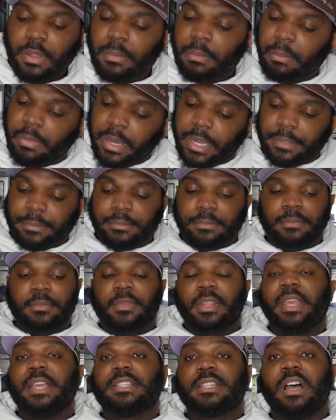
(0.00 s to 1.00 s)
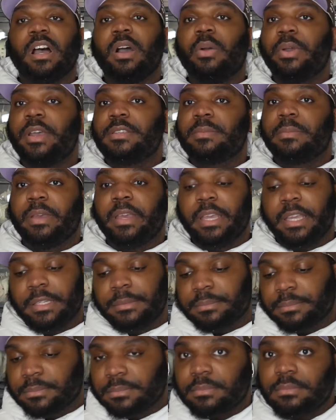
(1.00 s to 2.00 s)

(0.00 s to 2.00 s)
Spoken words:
But as always, man,